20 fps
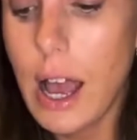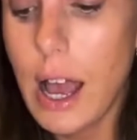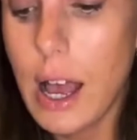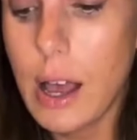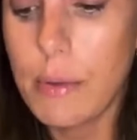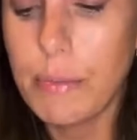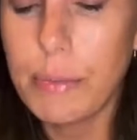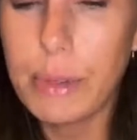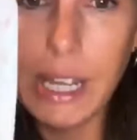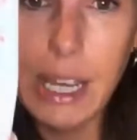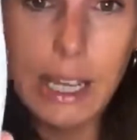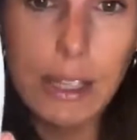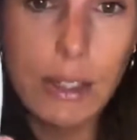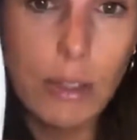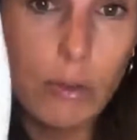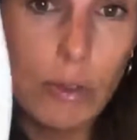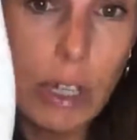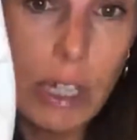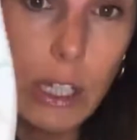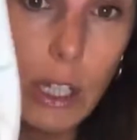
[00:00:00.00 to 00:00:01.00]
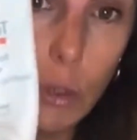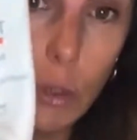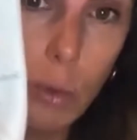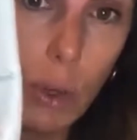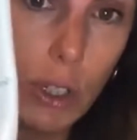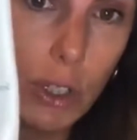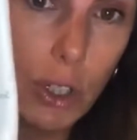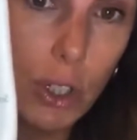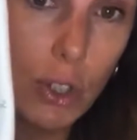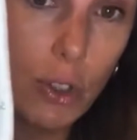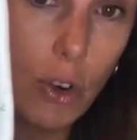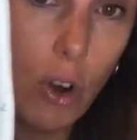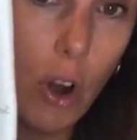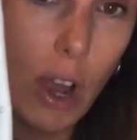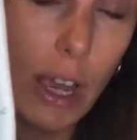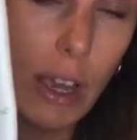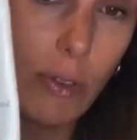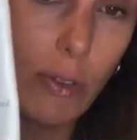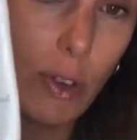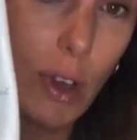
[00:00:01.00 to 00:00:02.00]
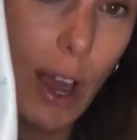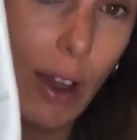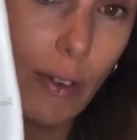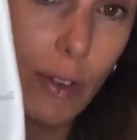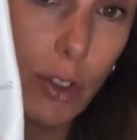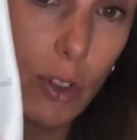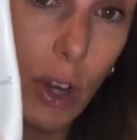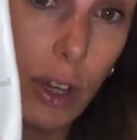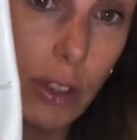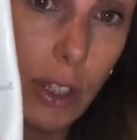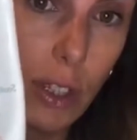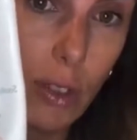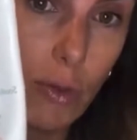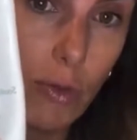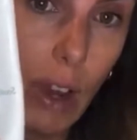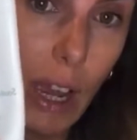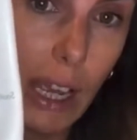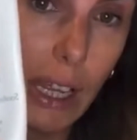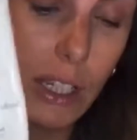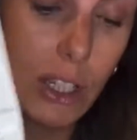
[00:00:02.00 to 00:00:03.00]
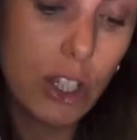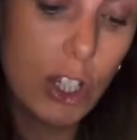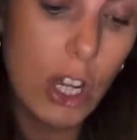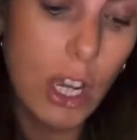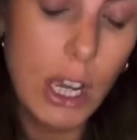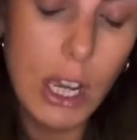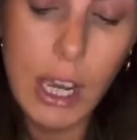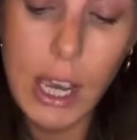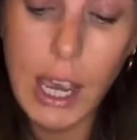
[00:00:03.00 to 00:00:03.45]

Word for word: um, but it is a really good one to try if you haven't tried this range.